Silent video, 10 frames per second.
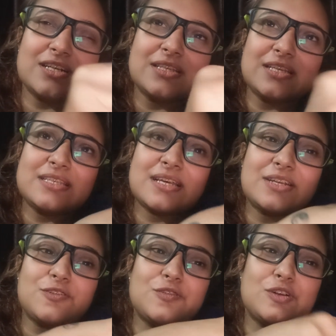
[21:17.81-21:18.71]
These are
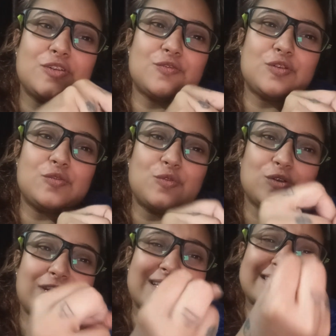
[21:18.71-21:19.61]
different
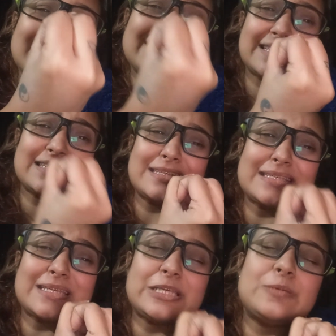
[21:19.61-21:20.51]
vortexes that
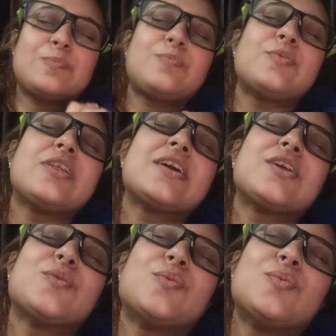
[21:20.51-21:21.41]
just keep pulling you.